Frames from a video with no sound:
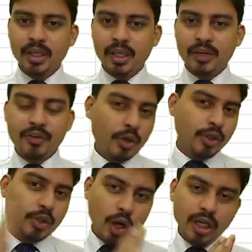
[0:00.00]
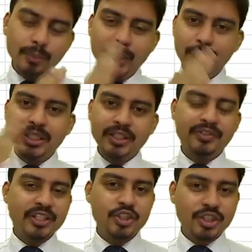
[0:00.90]
If you want to toggle between the
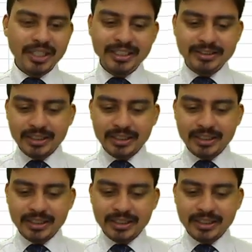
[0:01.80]
different sheets,